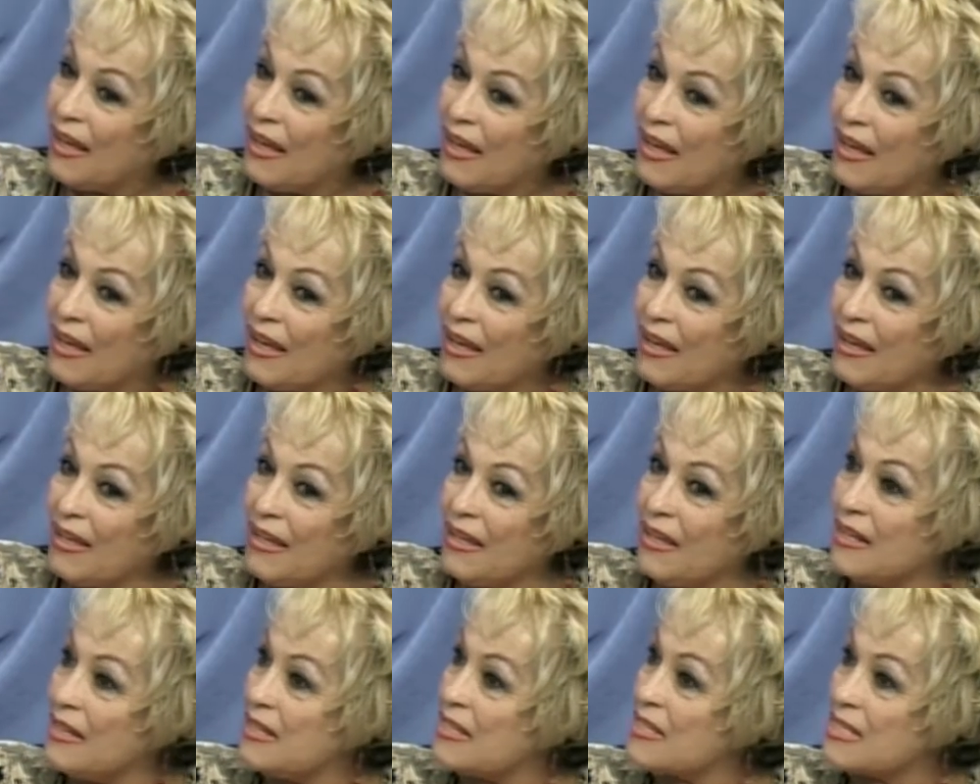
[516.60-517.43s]

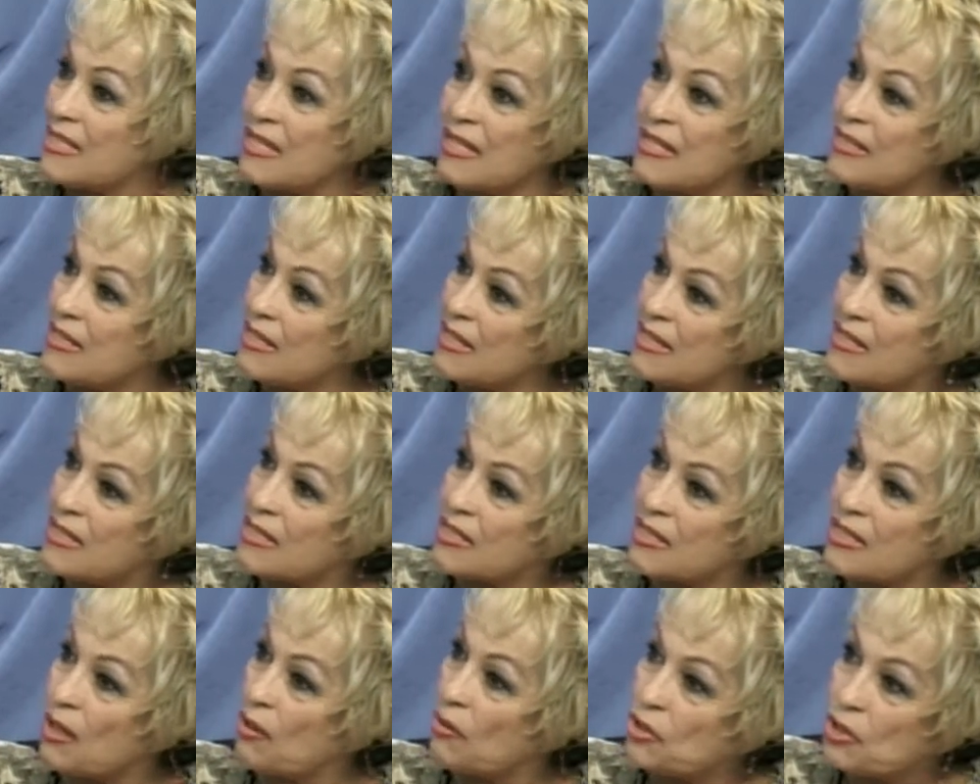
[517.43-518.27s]

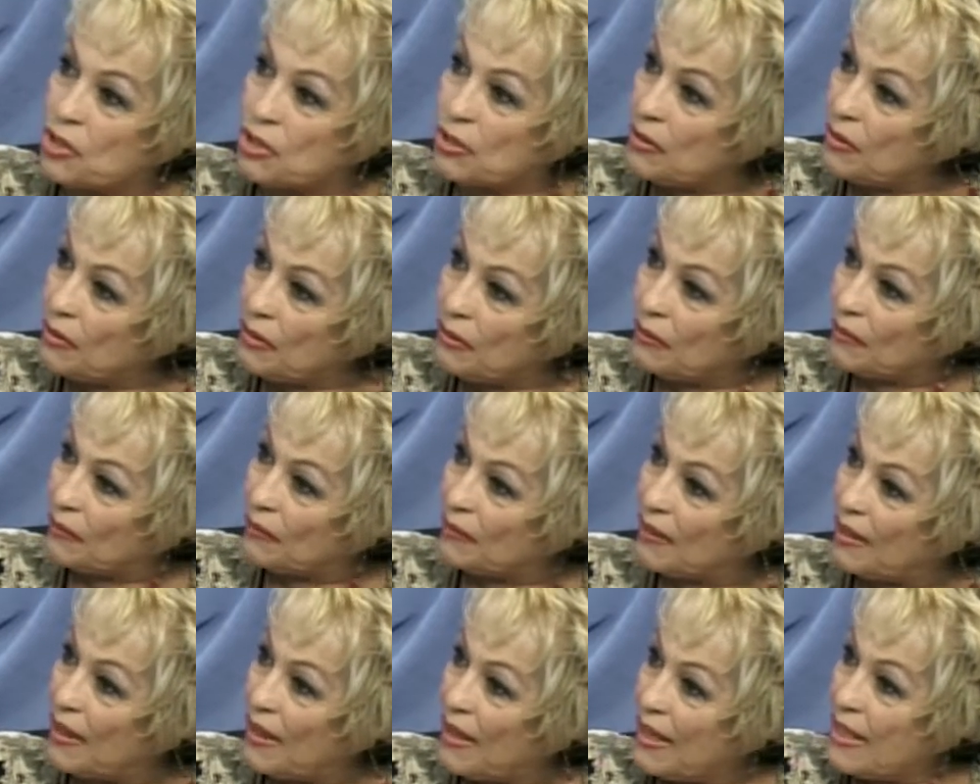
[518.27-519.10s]
it's so true.
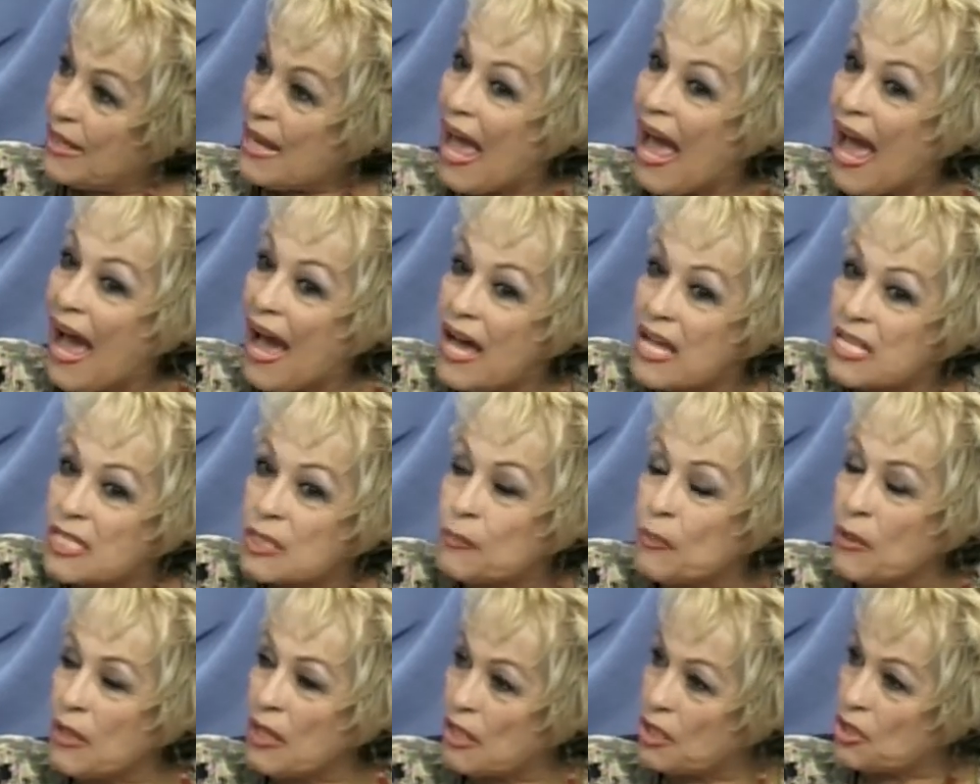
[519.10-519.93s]
It has
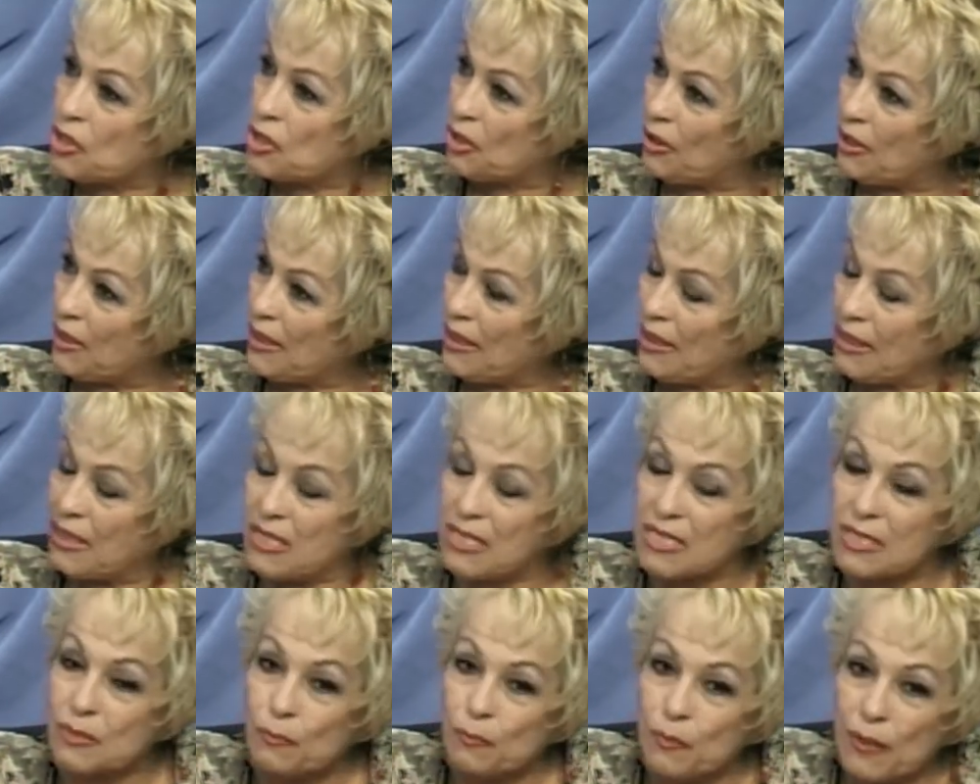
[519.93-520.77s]
been a journey, and
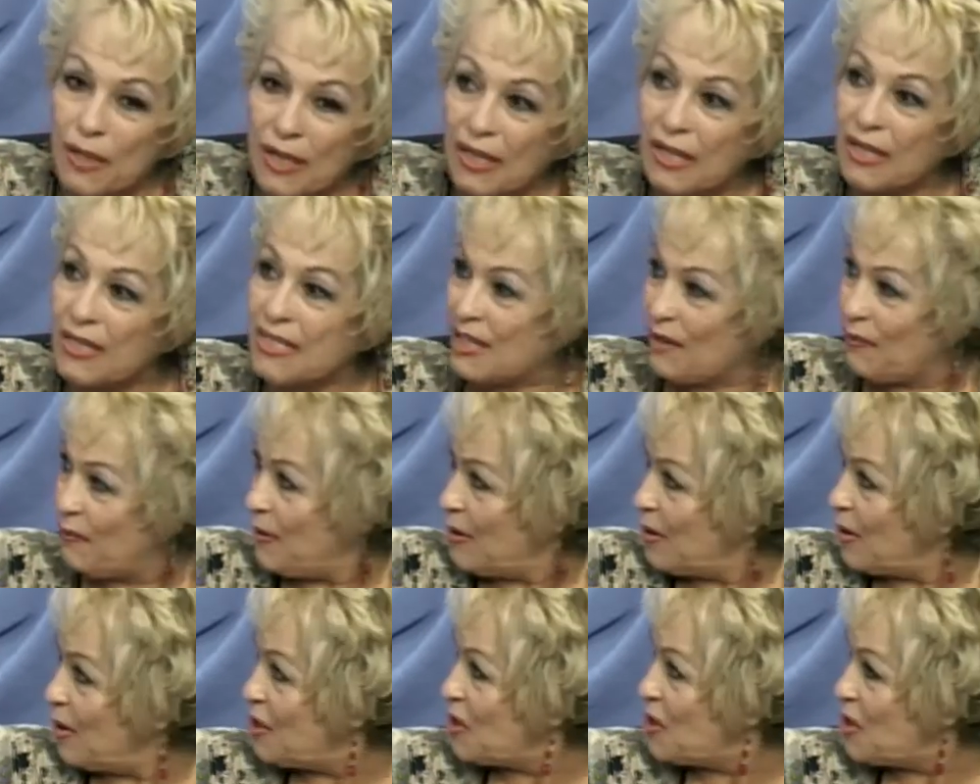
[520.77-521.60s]
it's been a
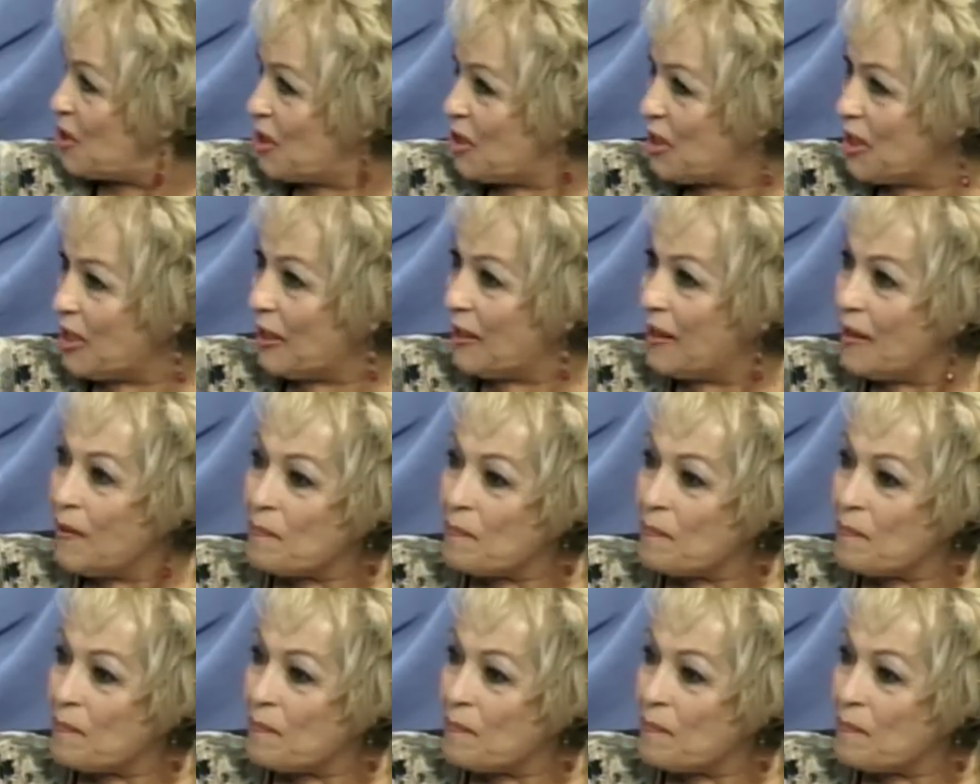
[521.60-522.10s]
difficult journey.